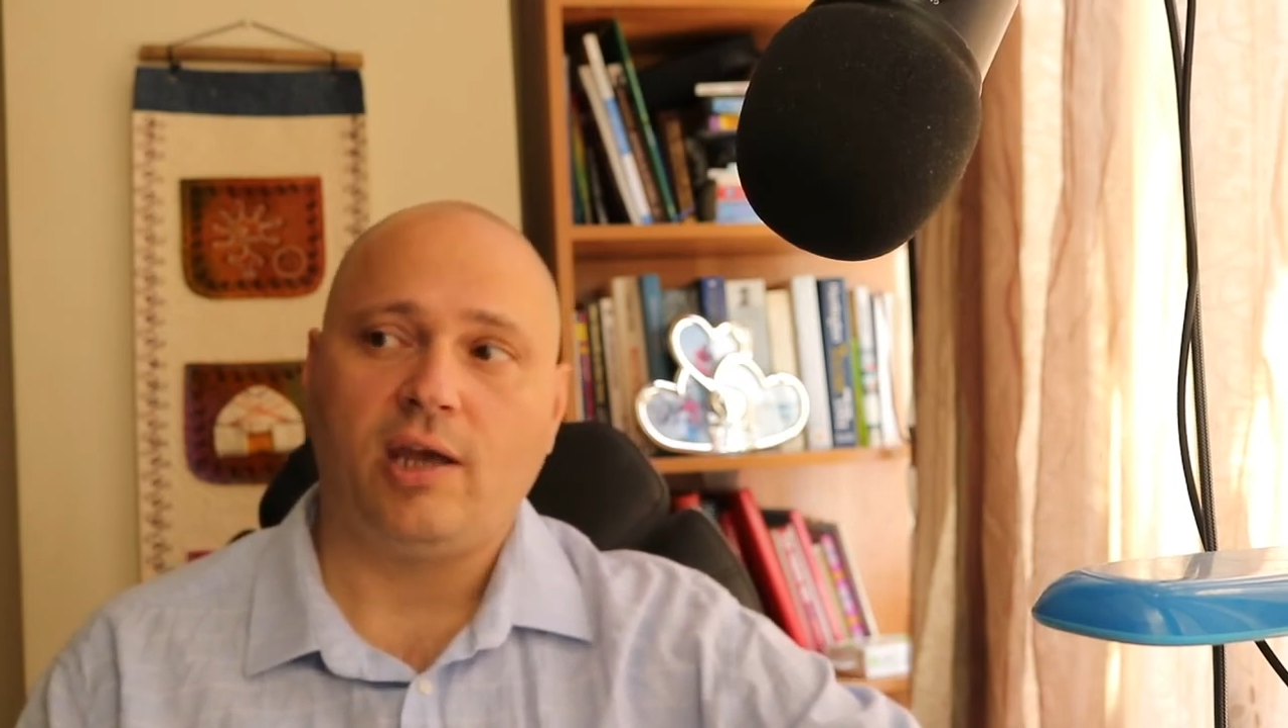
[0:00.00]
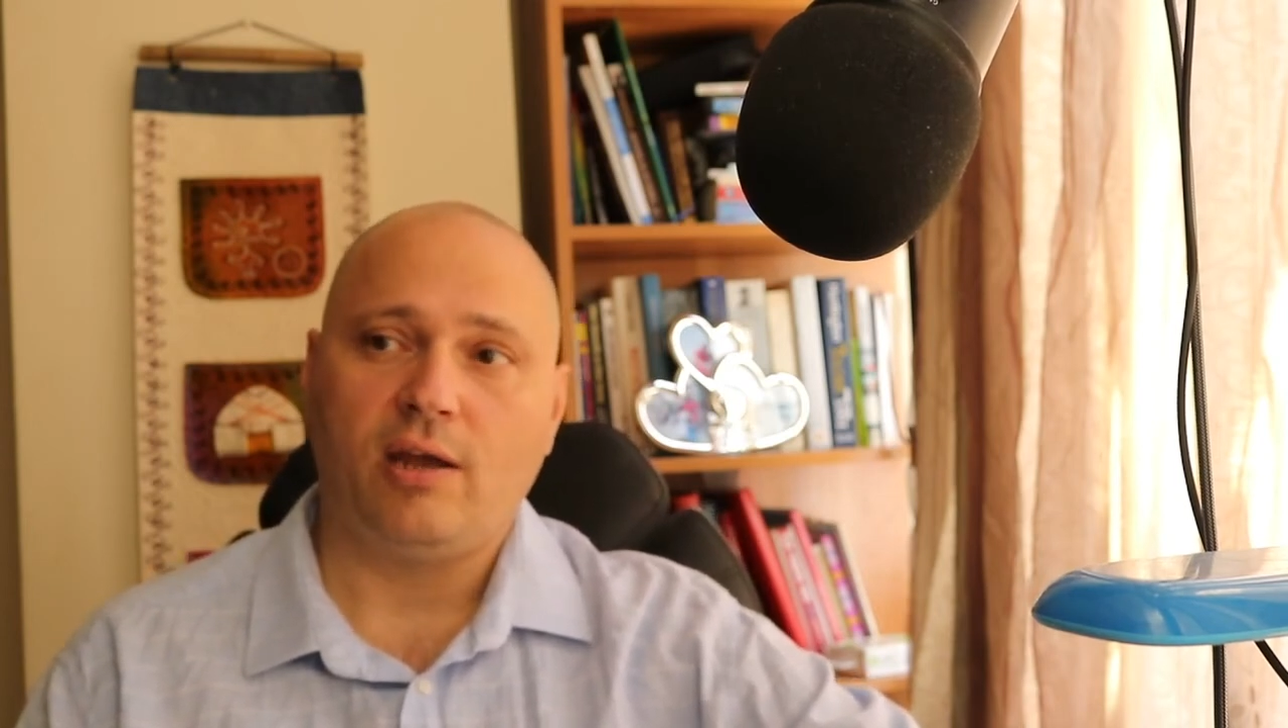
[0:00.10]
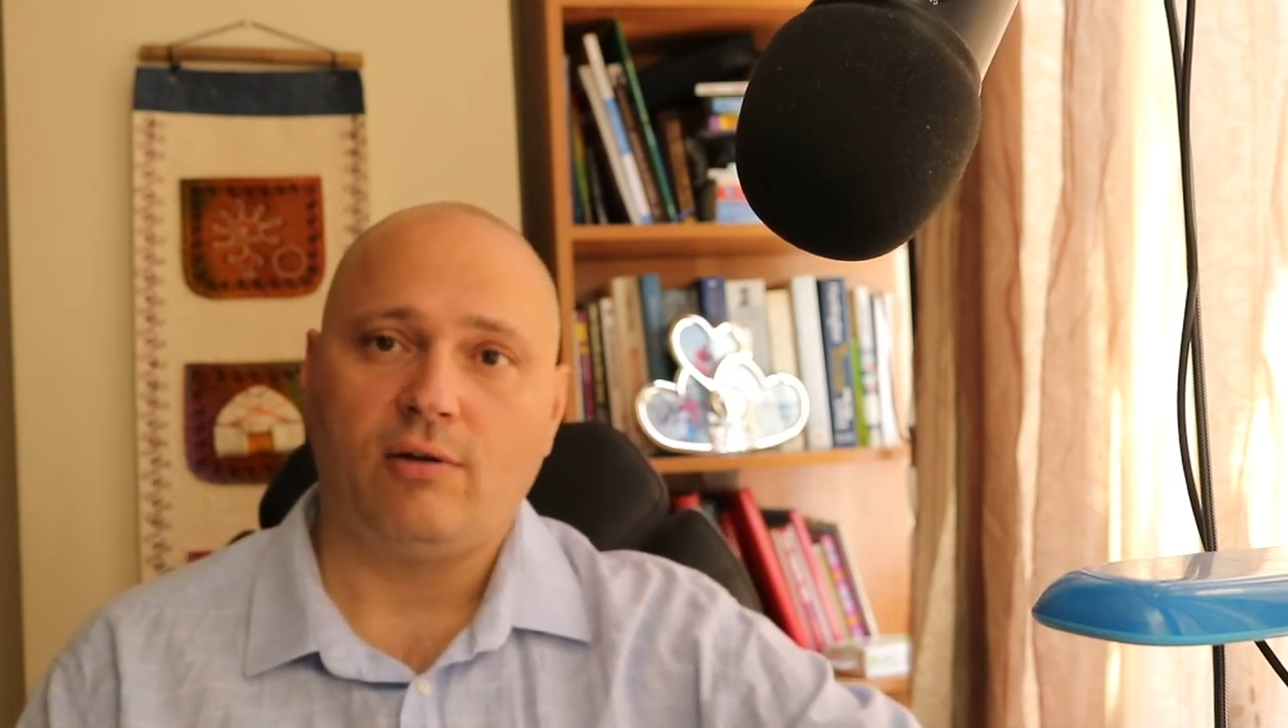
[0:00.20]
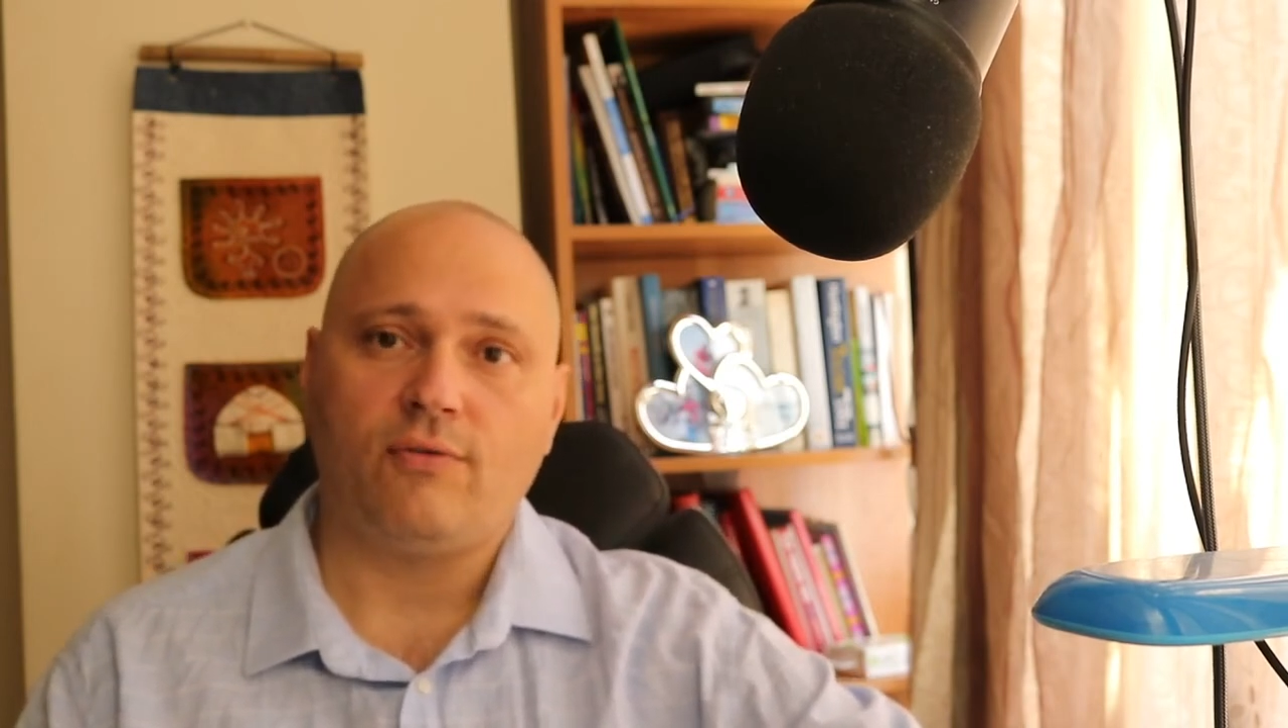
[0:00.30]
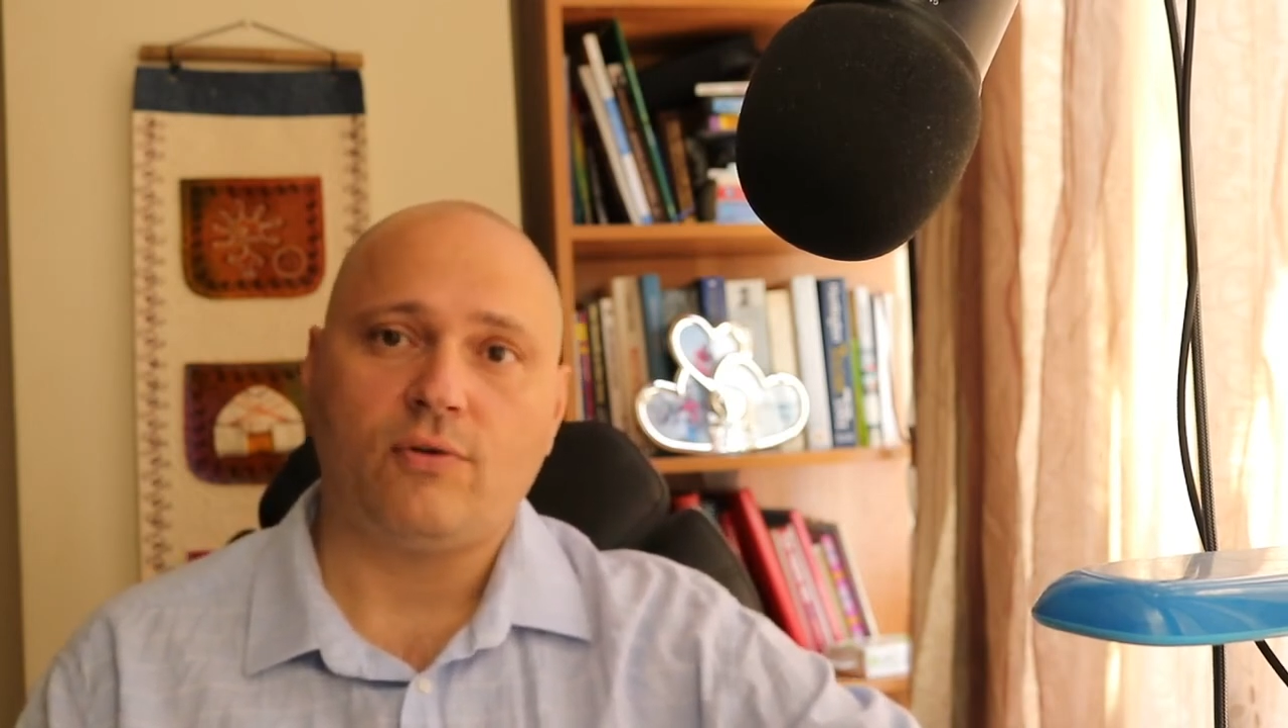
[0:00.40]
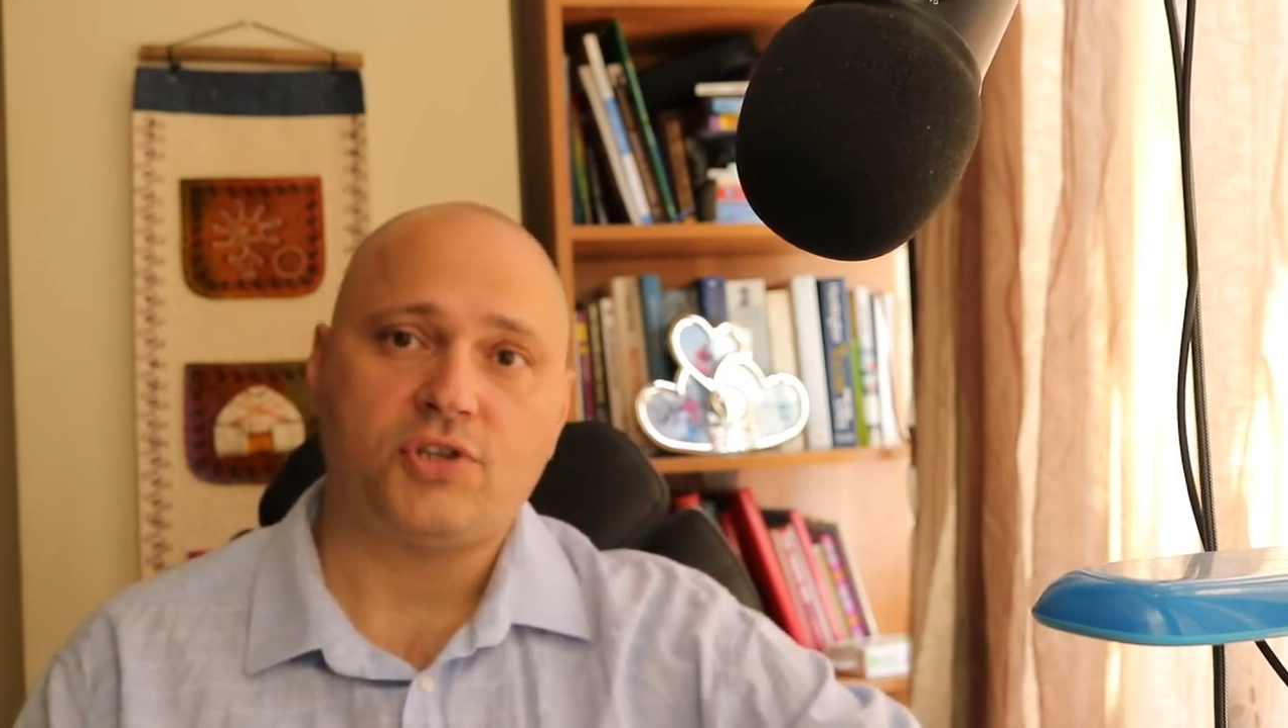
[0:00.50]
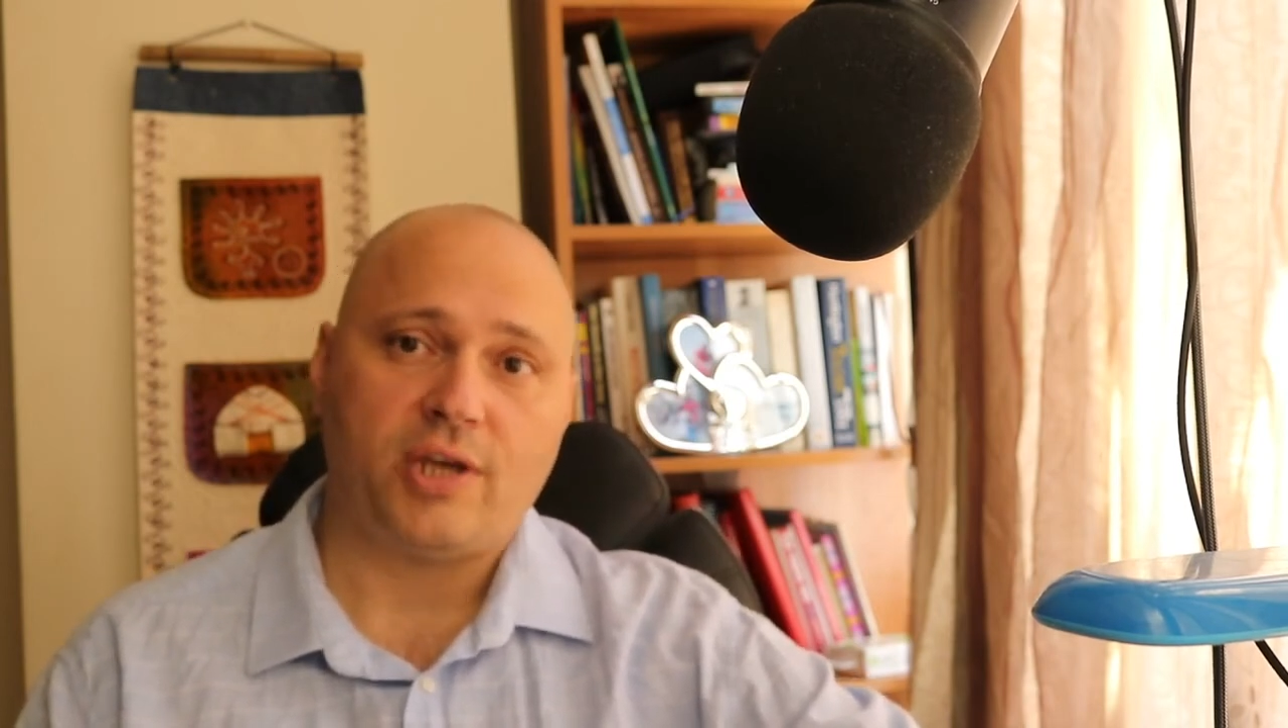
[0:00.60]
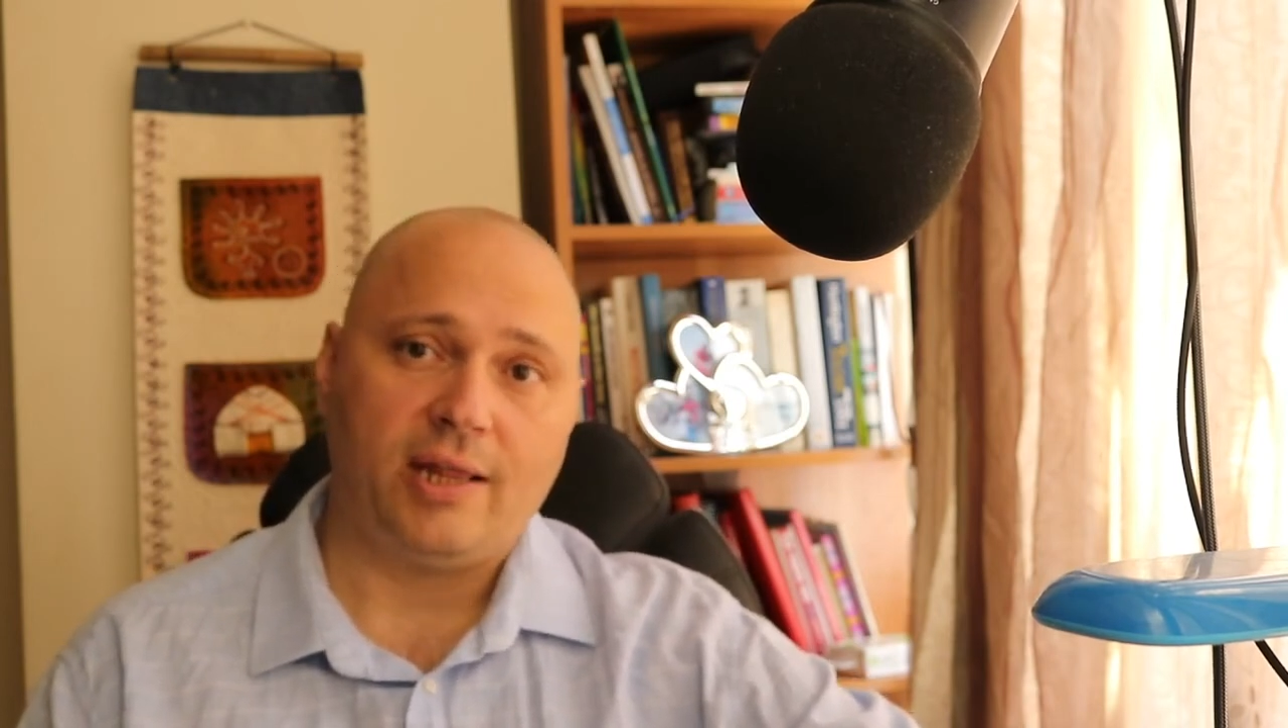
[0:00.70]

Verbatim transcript: air force